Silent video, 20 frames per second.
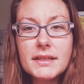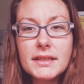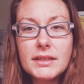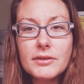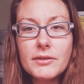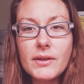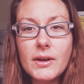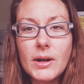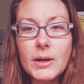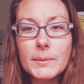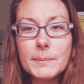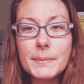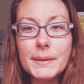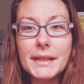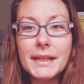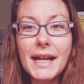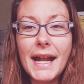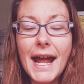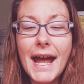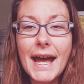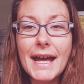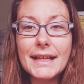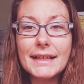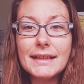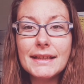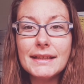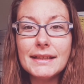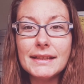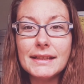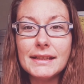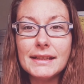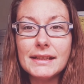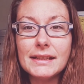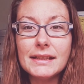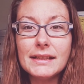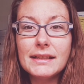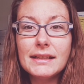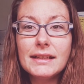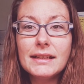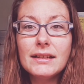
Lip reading: to hear the heartbeat at the